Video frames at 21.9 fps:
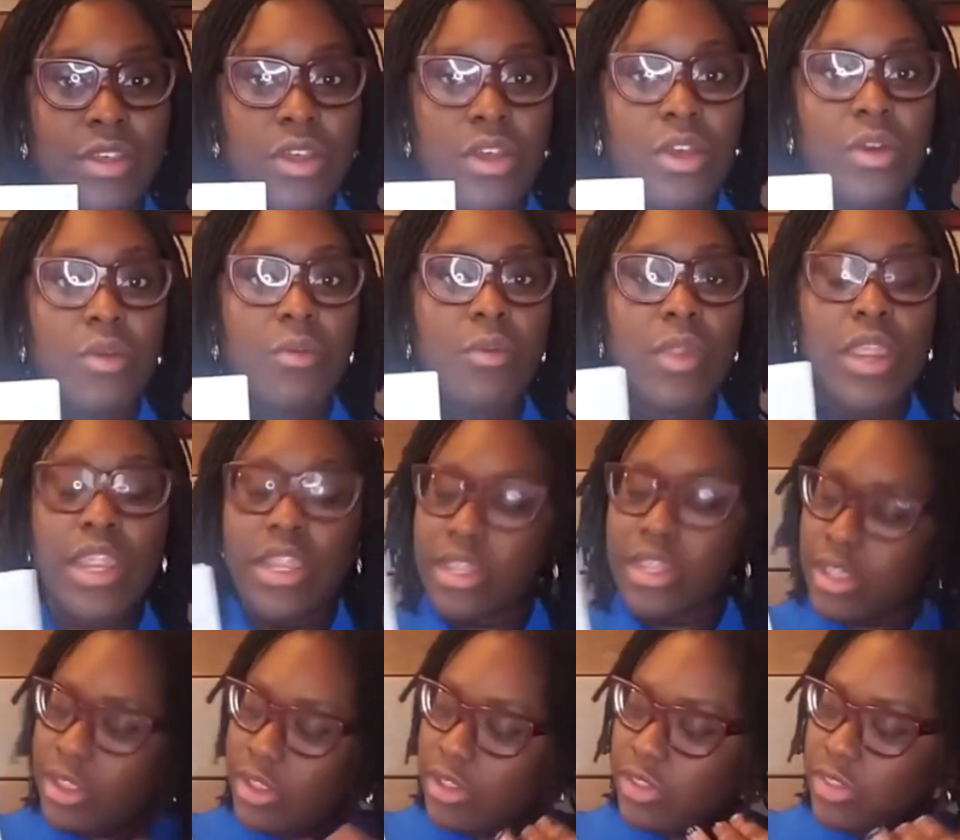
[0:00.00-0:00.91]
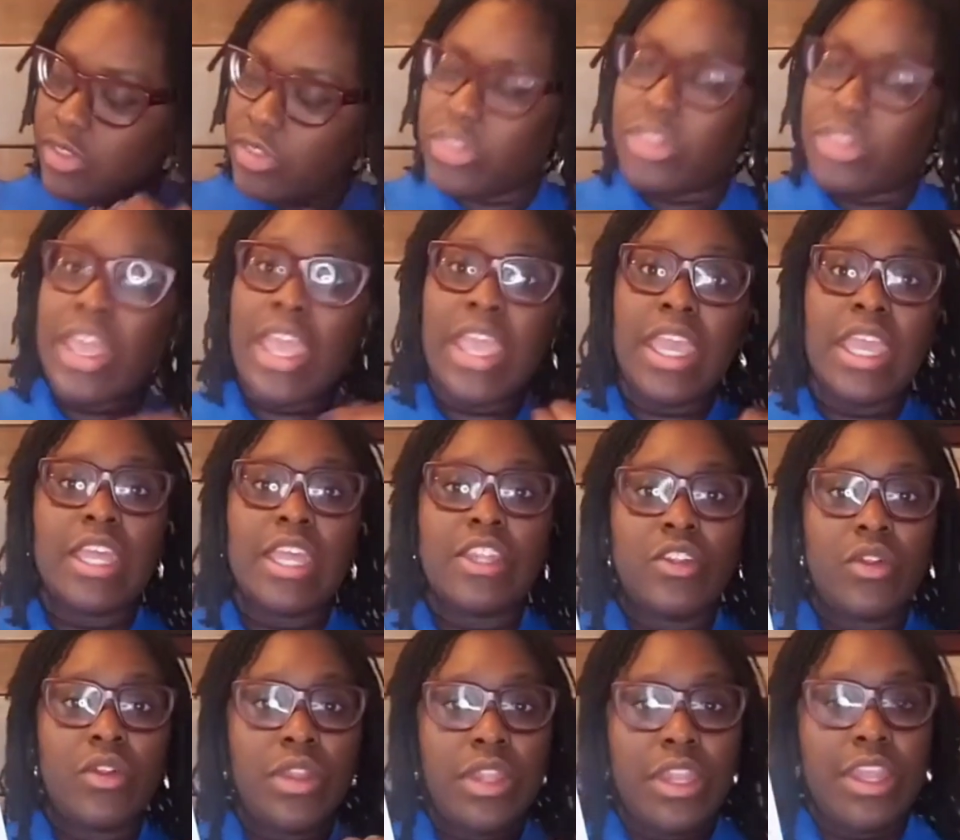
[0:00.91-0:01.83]
right, they get to
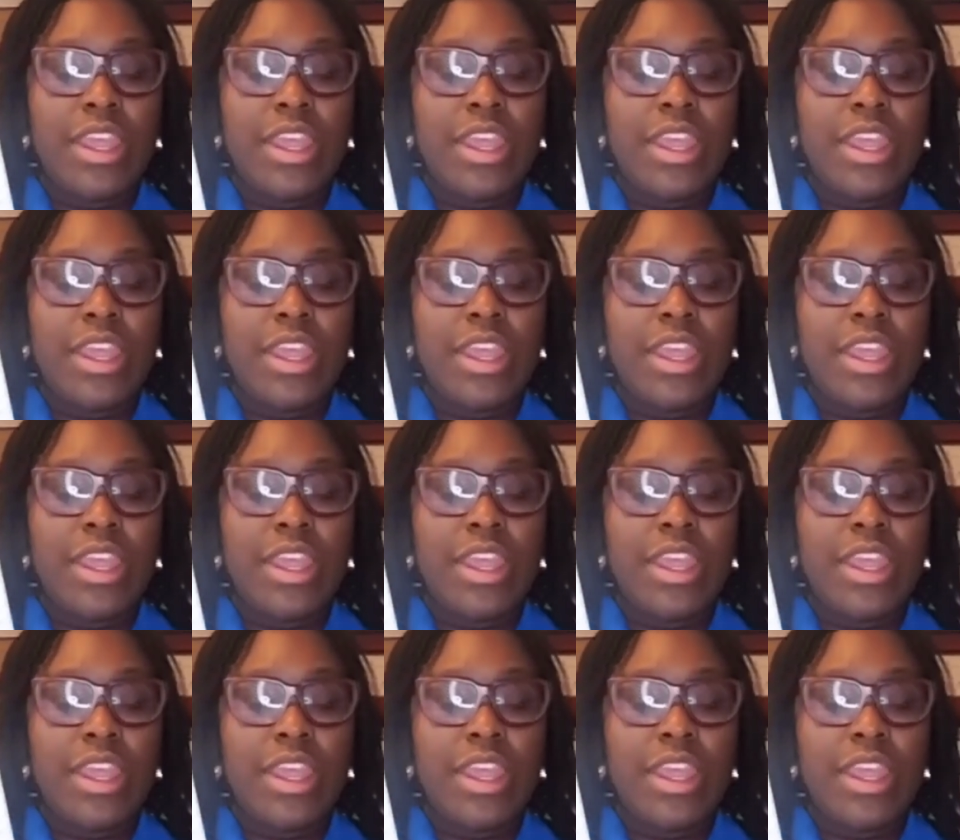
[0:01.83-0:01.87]
see